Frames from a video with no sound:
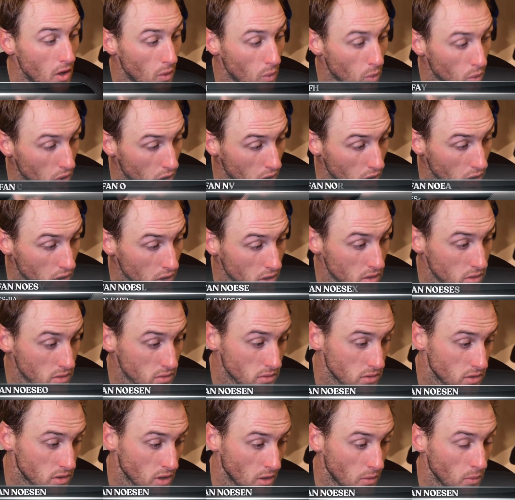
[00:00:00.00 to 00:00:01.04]
were
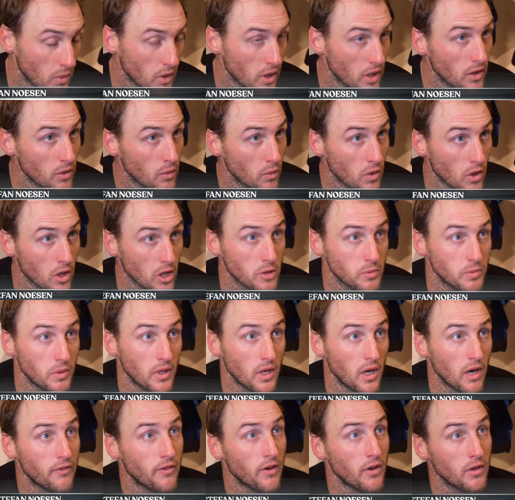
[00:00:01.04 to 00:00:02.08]
somewhat in the works, but
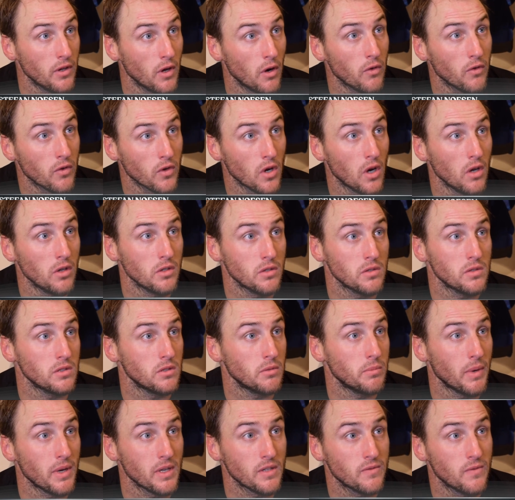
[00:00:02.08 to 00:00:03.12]
I felt overall this was the
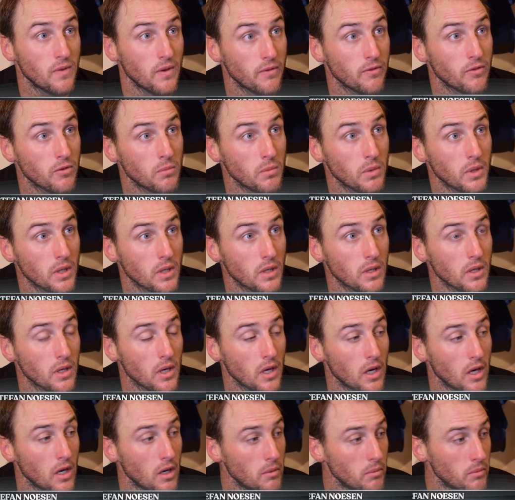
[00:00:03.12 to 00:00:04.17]
best fit for me.
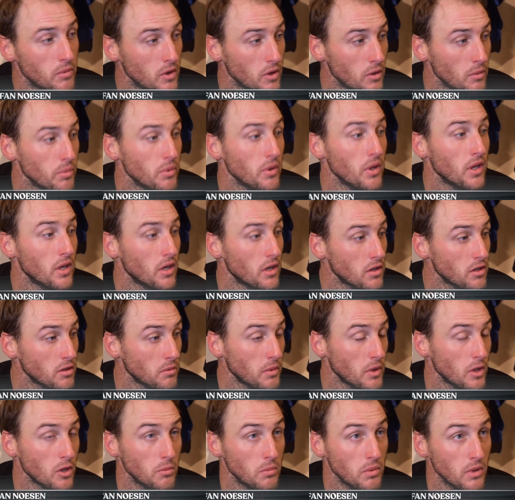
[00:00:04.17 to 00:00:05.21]
You know, playing there,
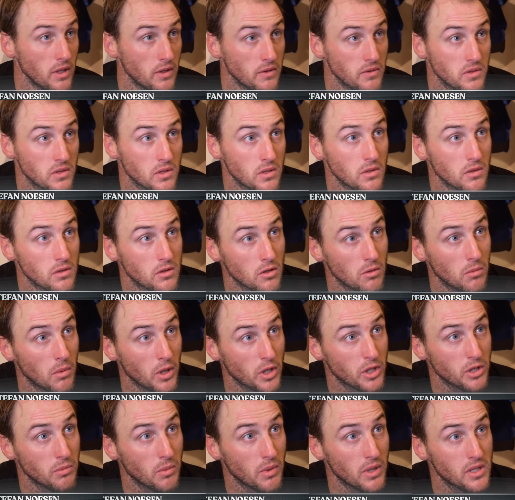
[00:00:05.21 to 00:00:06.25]
somebody who believes so
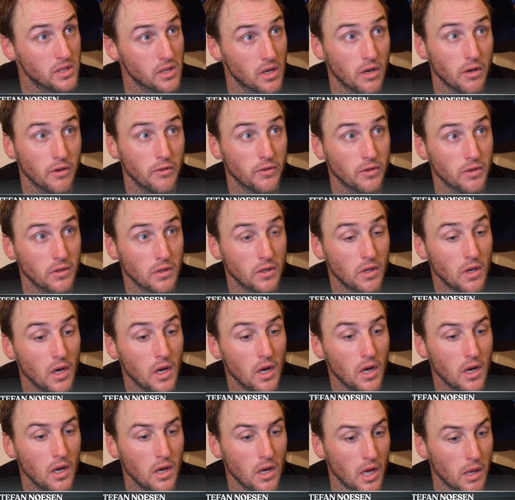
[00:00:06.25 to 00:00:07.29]
much in myself and
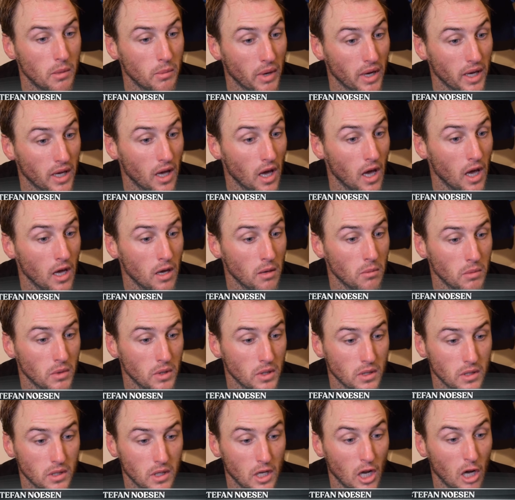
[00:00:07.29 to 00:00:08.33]
in my game,
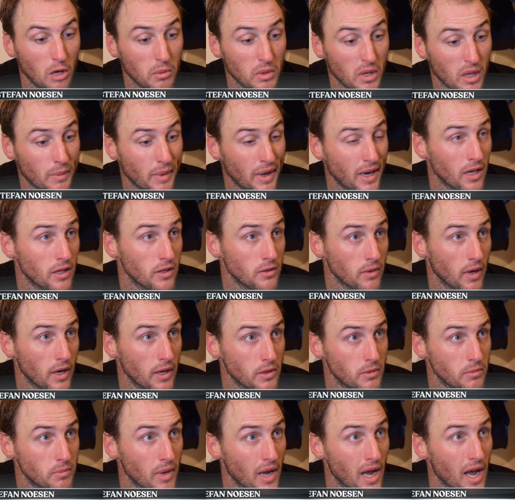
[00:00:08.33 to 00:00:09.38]
and can help me get back on the right
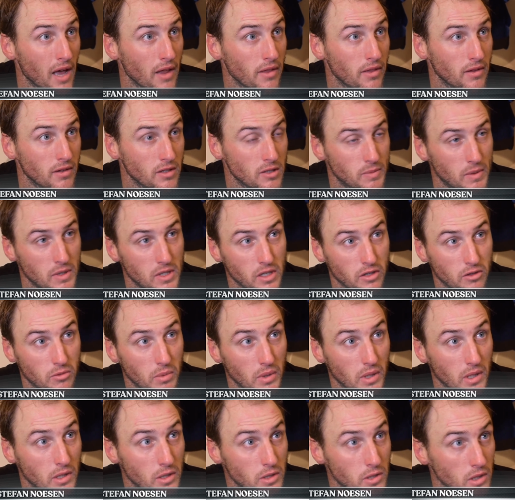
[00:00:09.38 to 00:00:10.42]
path, especially
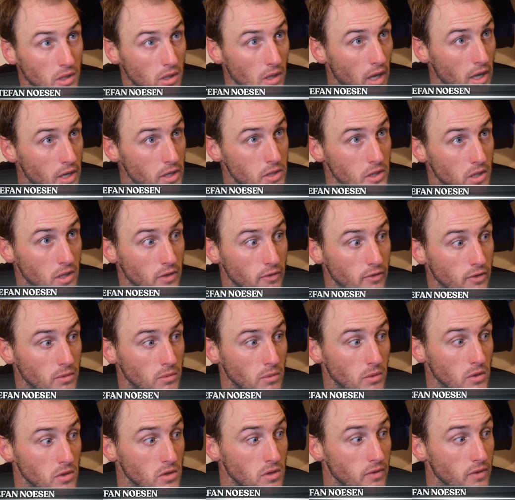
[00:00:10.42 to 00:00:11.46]
after being injured last year for
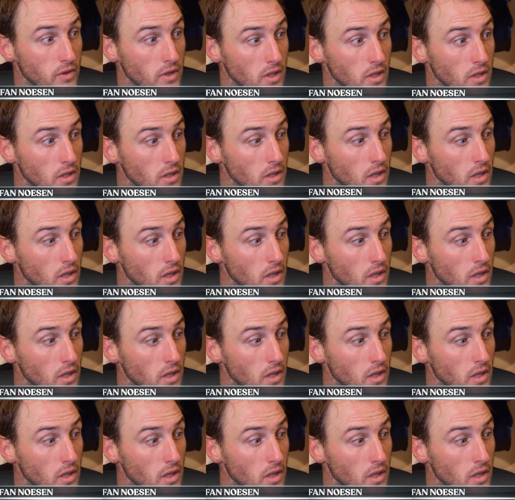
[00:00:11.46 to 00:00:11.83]
most of it.